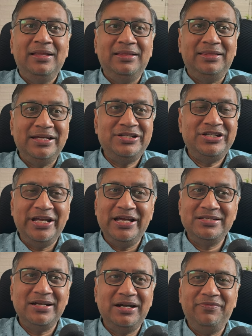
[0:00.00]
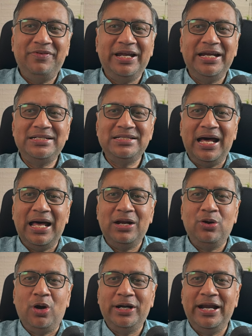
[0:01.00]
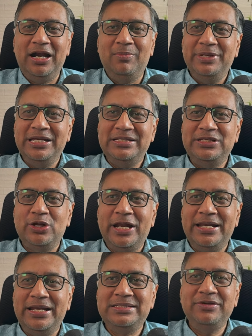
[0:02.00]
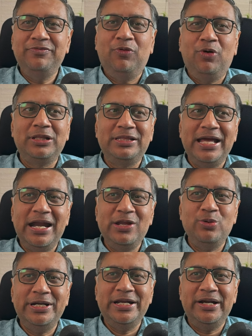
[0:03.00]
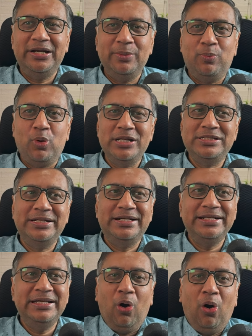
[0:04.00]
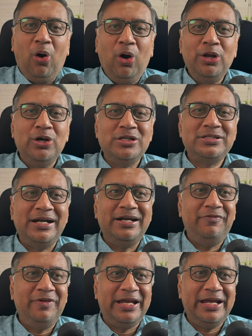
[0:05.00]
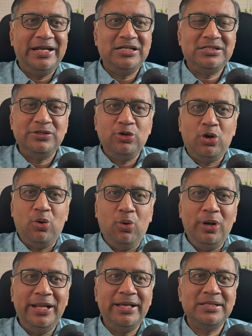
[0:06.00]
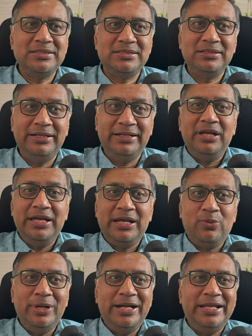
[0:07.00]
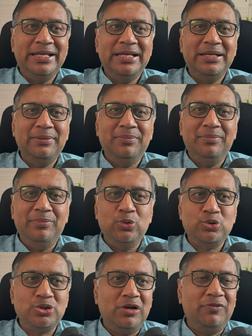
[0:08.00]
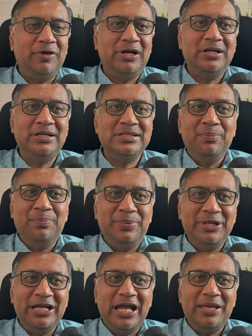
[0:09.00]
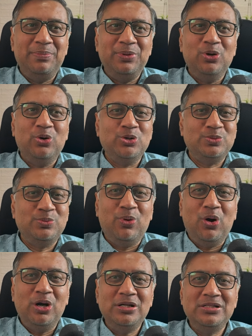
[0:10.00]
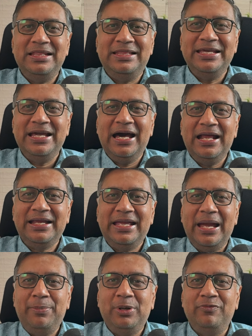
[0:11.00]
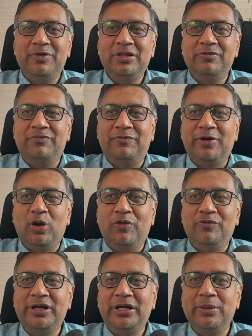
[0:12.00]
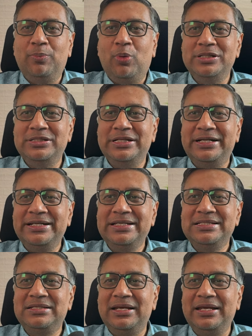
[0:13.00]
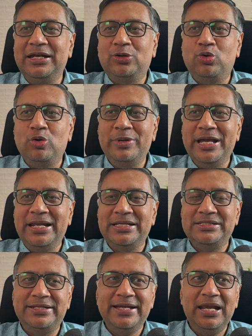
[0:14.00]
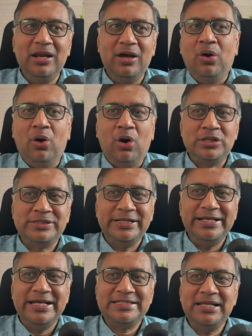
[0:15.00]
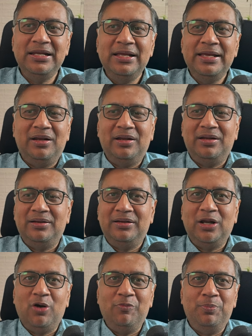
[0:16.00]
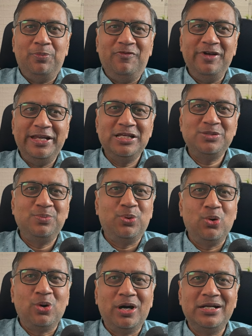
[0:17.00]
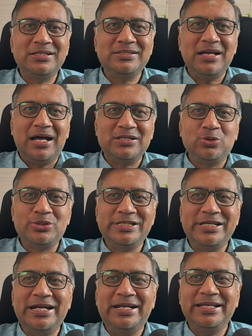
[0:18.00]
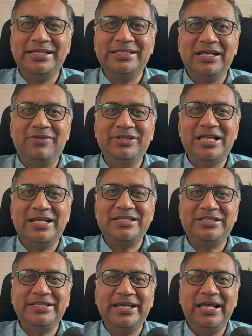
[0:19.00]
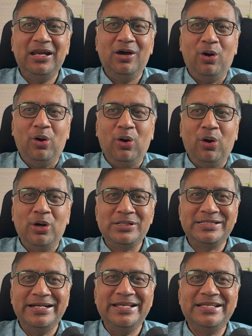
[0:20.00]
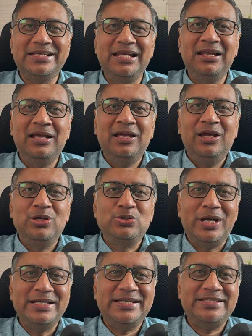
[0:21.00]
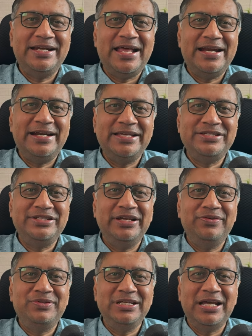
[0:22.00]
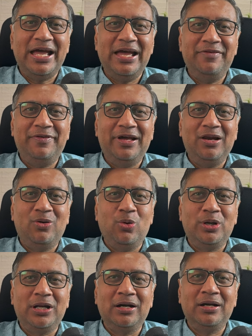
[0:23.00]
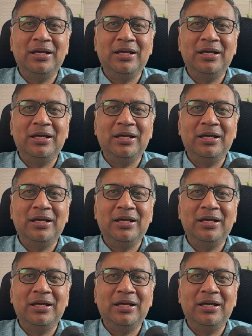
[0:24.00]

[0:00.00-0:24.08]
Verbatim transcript: the share certificates are not held by BSE or NSE. For that, you need a depository. All your certificates, your holdings, equity, mutual funds, pre-IPOs, bonds, they are kept with one of the depositories. It could be NSDL or CDSL. Now, various brokers associate either with NSDL or CDSL. So, ICICI Direct, HDFC, IIFL, Kotak,